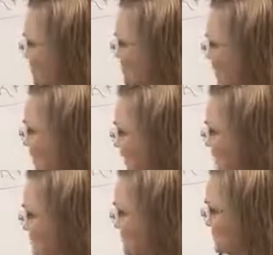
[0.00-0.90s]
going to write
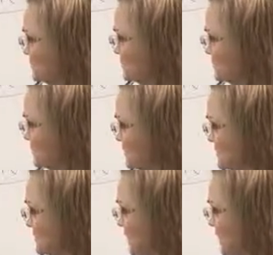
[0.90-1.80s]
our division,
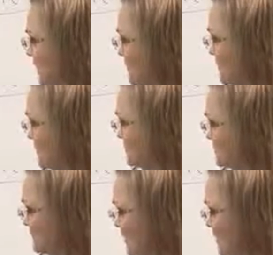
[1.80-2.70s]
6k
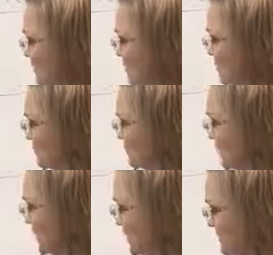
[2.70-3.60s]
minus 5 over
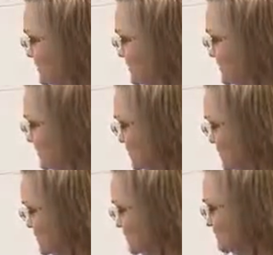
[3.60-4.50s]
k,
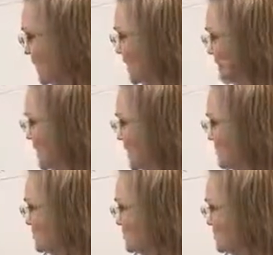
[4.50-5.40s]
divided
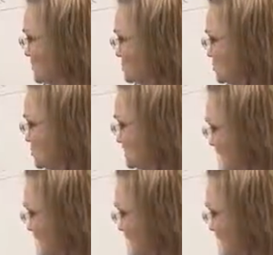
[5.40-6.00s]
by, we'll change to a